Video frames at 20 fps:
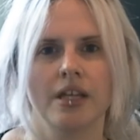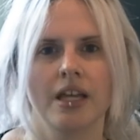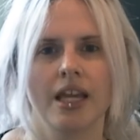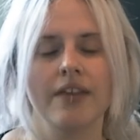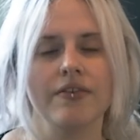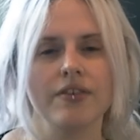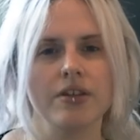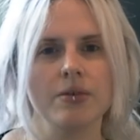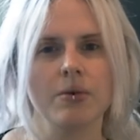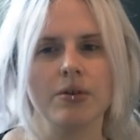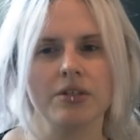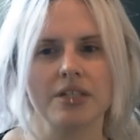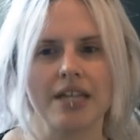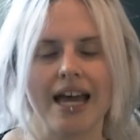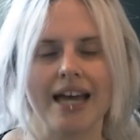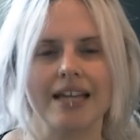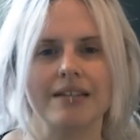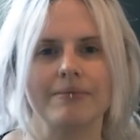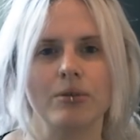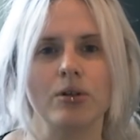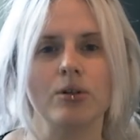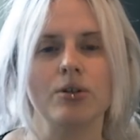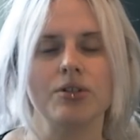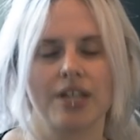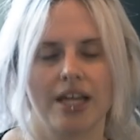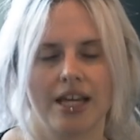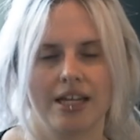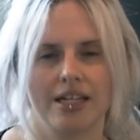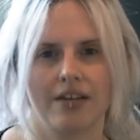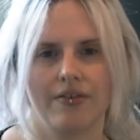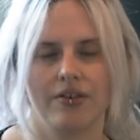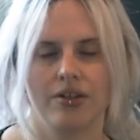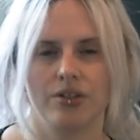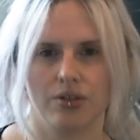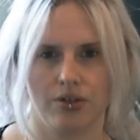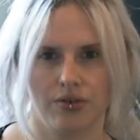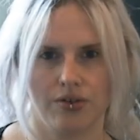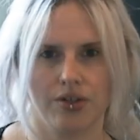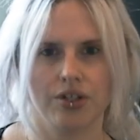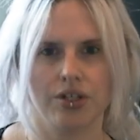If you want to add more secondary
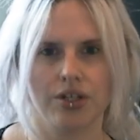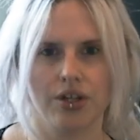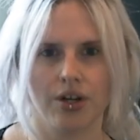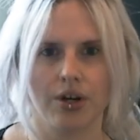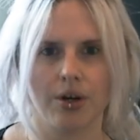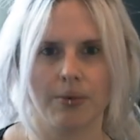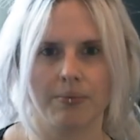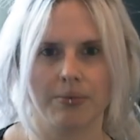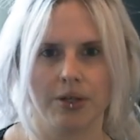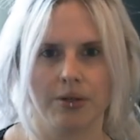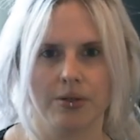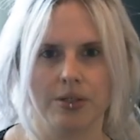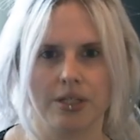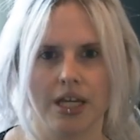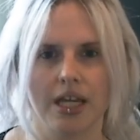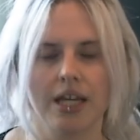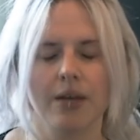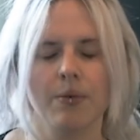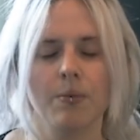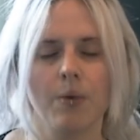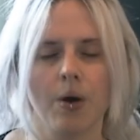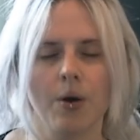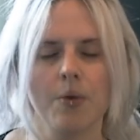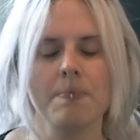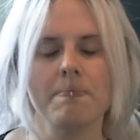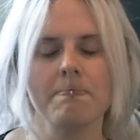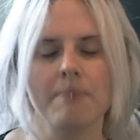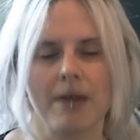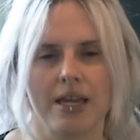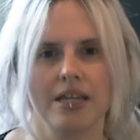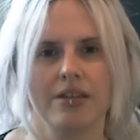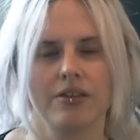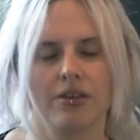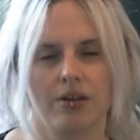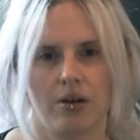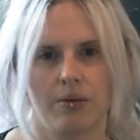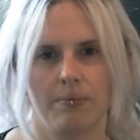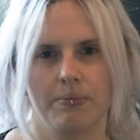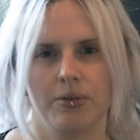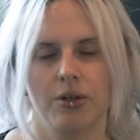storage to your computer, it won't make the
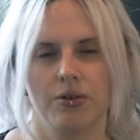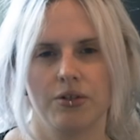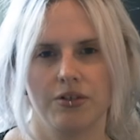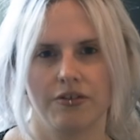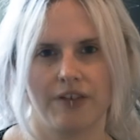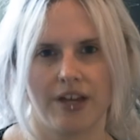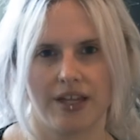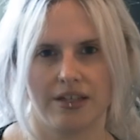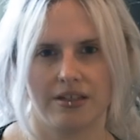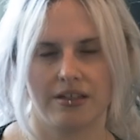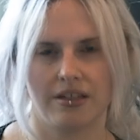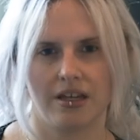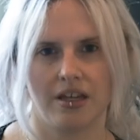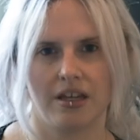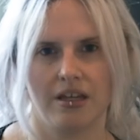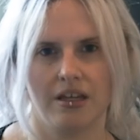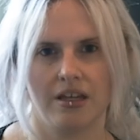computer faster.